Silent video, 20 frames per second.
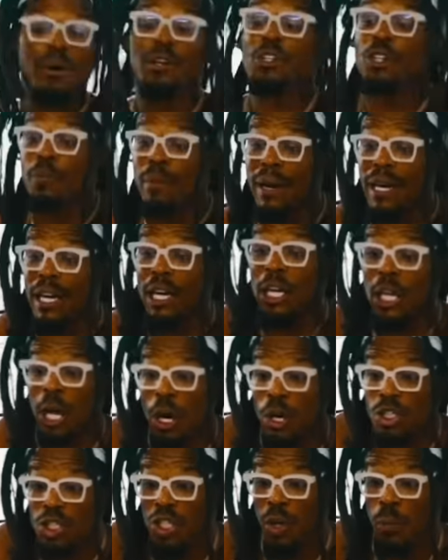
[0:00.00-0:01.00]
Bro, you better
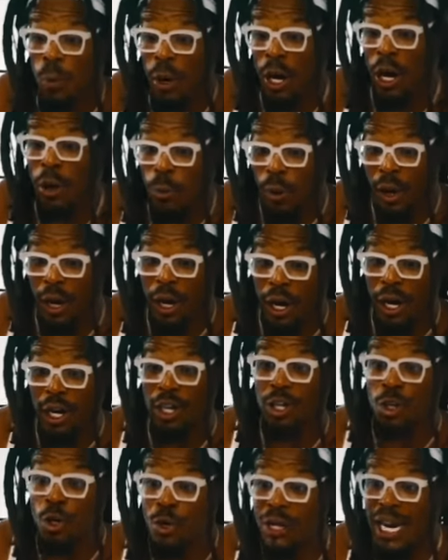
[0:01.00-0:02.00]
go somewhere
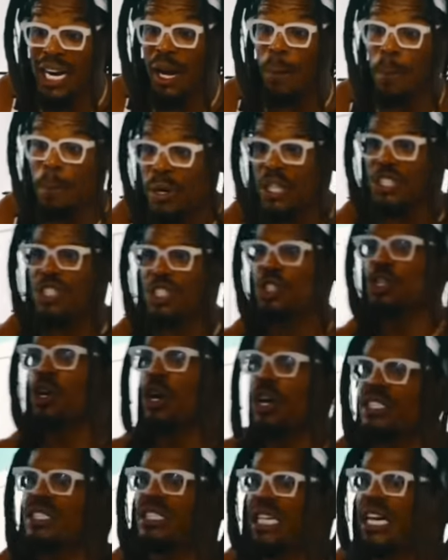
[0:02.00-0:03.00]
where you got to put
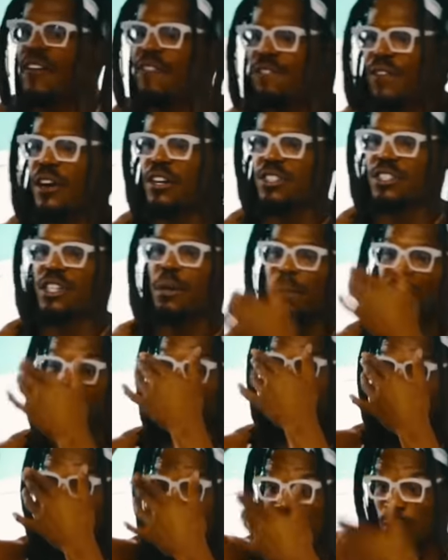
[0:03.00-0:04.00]
yourself first.
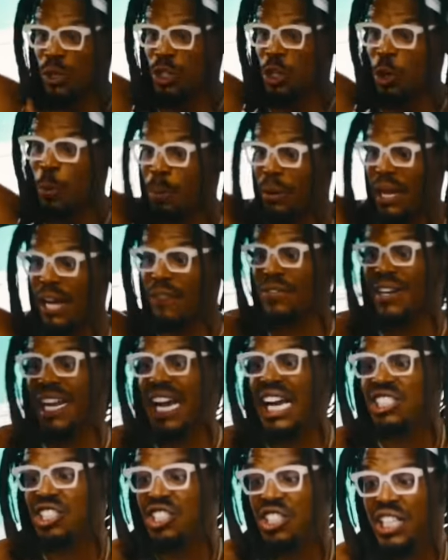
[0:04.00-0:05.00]
Because when you play for
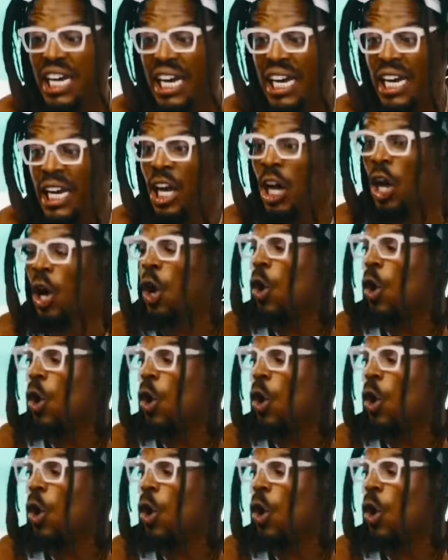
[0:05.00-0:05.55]
that G,